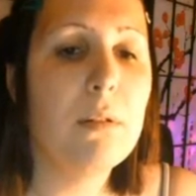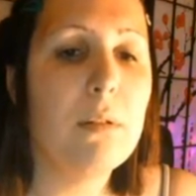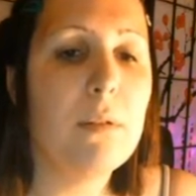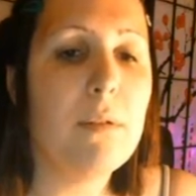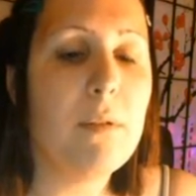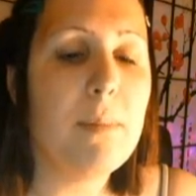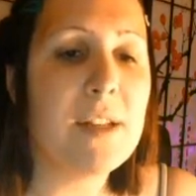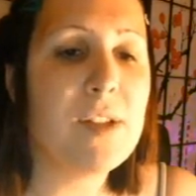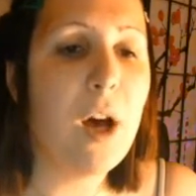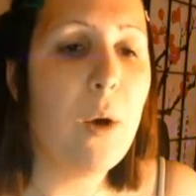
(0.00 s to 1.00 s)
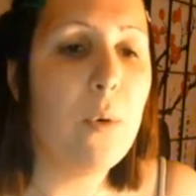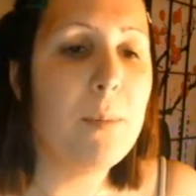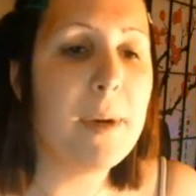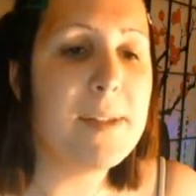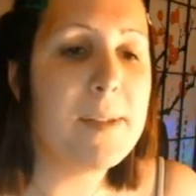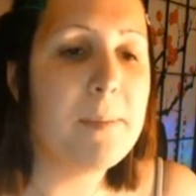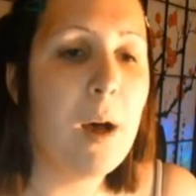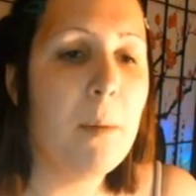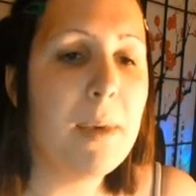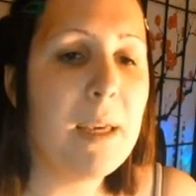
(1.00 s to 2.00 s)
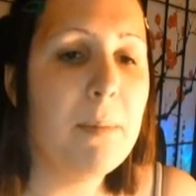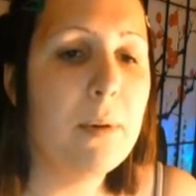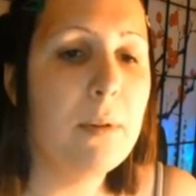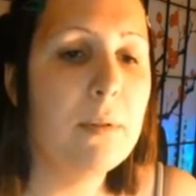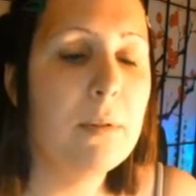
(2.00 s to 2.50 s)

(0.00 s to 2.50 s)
Through being told by smart people.